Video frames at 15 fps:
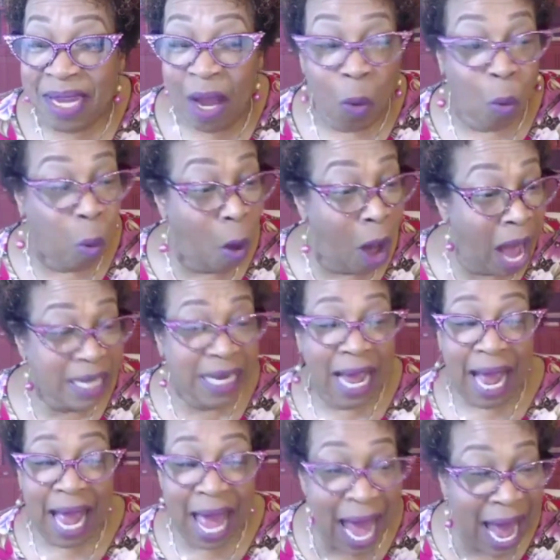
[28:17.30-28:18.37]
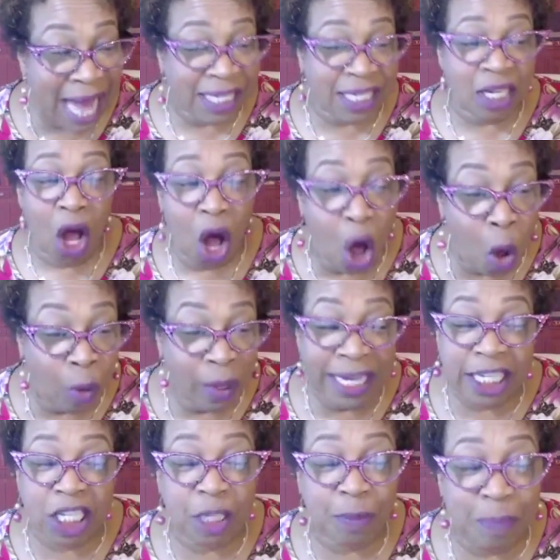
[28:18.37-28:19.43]
What has Holy
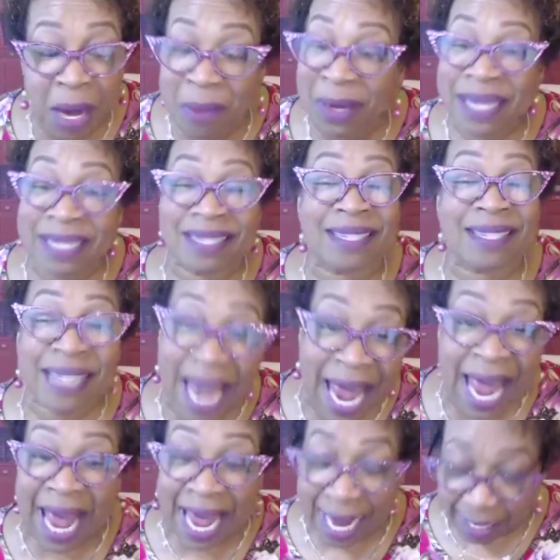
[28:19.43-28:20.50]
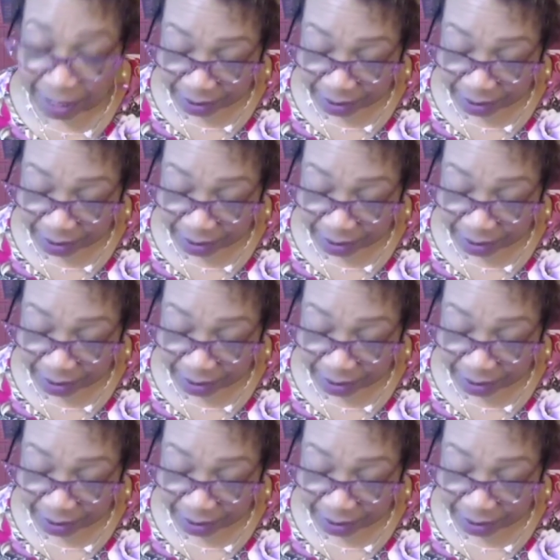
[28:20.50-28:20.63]
Spirit said?